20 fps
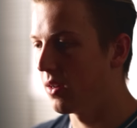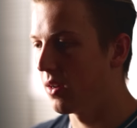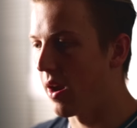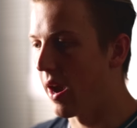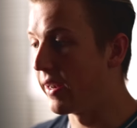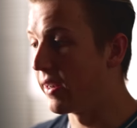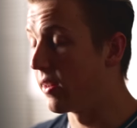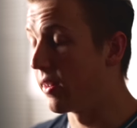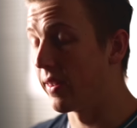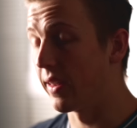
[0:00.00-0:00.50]

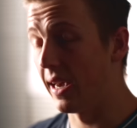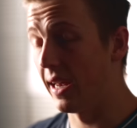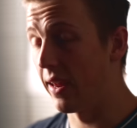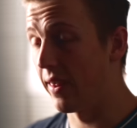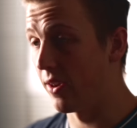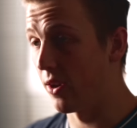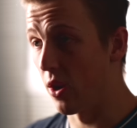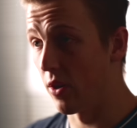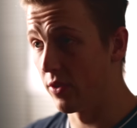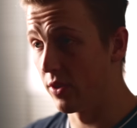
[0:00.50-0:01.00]
I didn't think
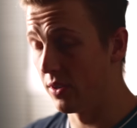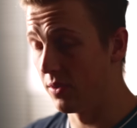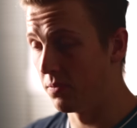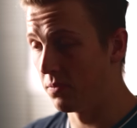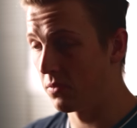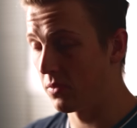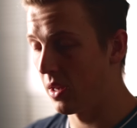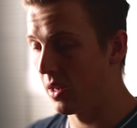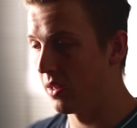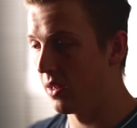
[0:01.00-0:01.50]
anything of it.
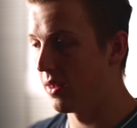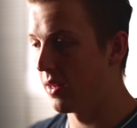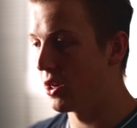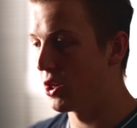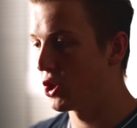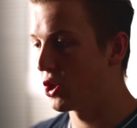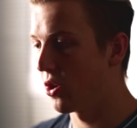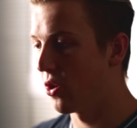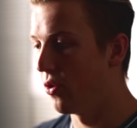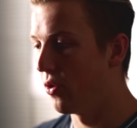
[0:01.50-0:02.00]
Then they
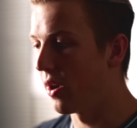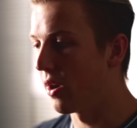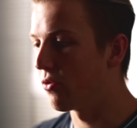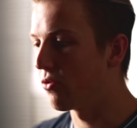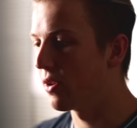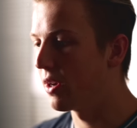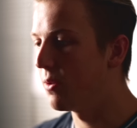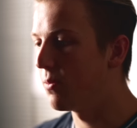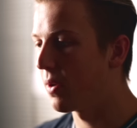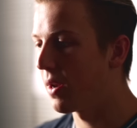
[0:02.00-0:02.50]
showed a
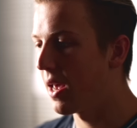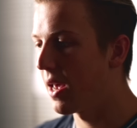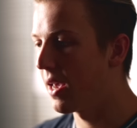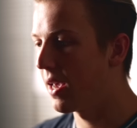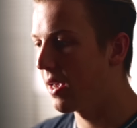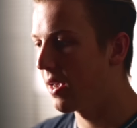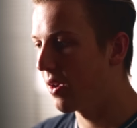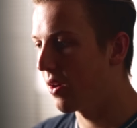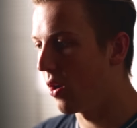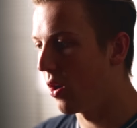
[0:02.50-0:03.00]

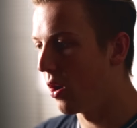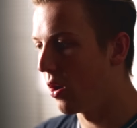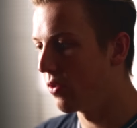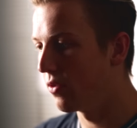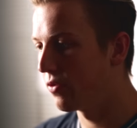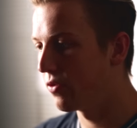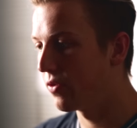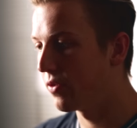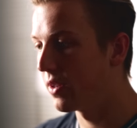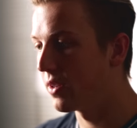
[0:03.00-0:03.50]
replay
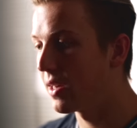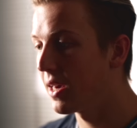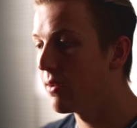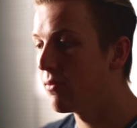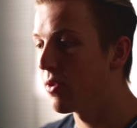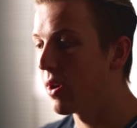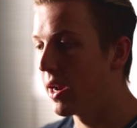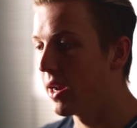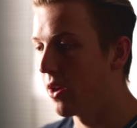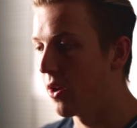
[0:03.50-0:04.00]
of the
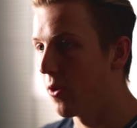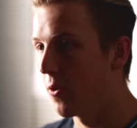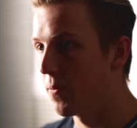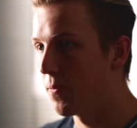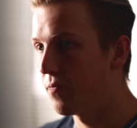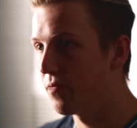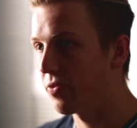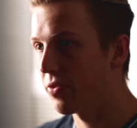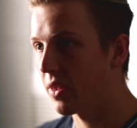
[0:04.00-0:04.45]
team radio,